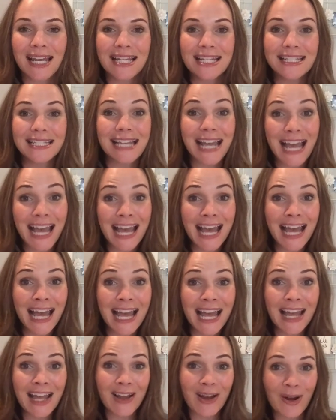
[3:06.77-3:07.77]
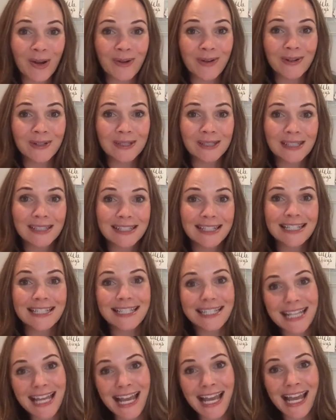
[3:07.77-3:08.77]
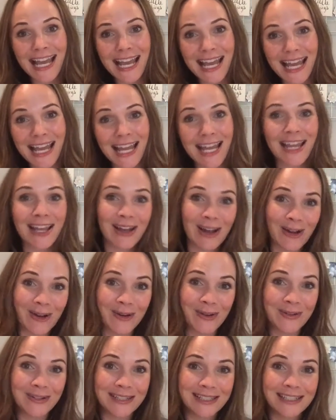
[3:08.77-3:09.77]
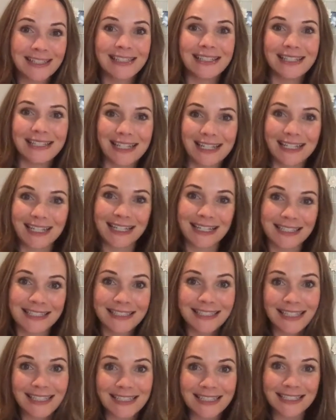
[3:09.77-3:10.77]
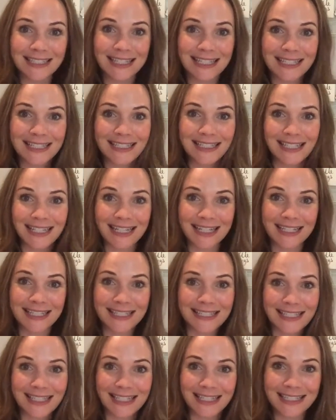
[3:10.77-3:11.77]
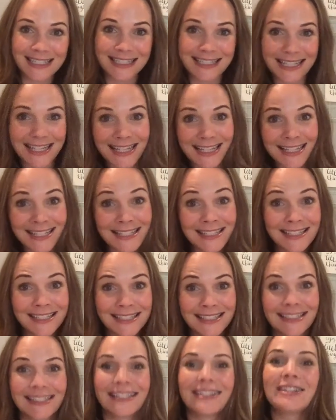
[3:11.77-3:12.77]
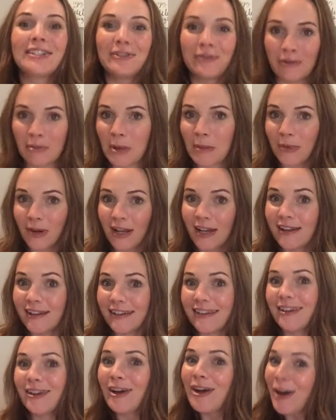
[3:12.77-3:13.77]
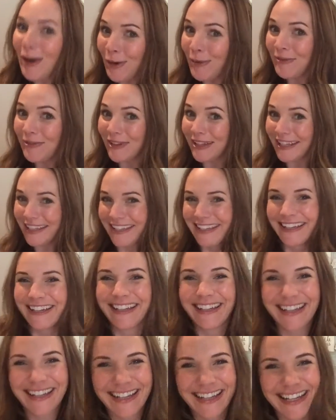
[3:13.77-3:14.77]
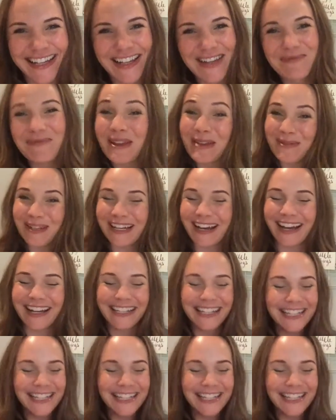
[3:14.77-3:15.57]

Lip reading: Day-O, Day-O. Dun dun dun dun dun dun dun. Remember it? Hopefully. Maybe not.